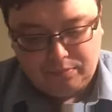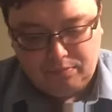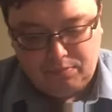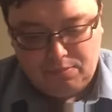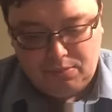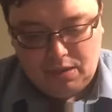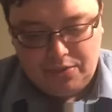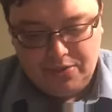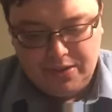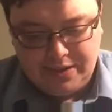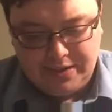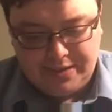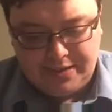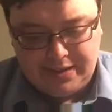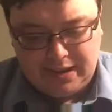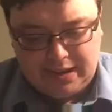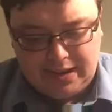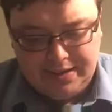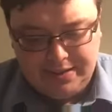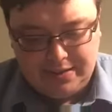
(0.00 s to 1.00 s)
The
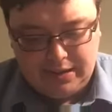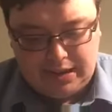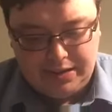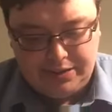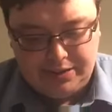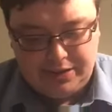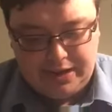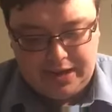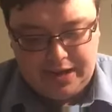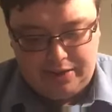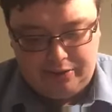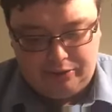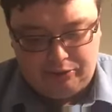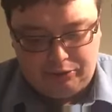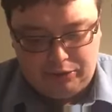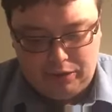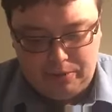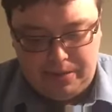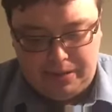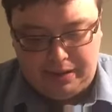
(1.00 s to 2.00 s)
sons, I say, of
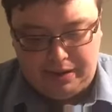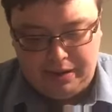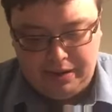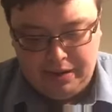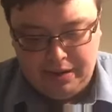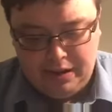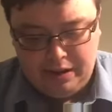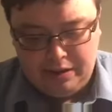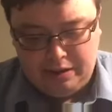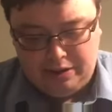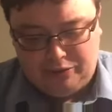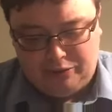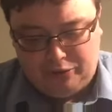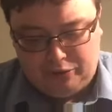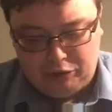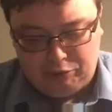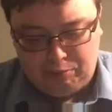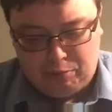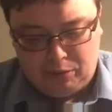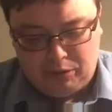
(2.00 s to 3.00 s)
Reuben, the
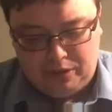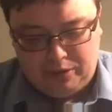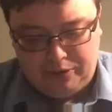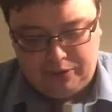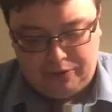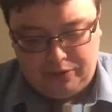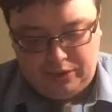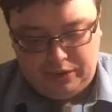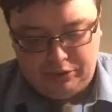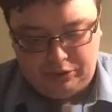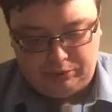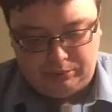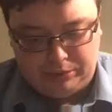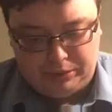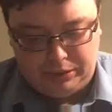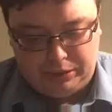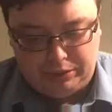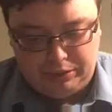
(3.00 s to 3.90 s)
firstborn of Israel,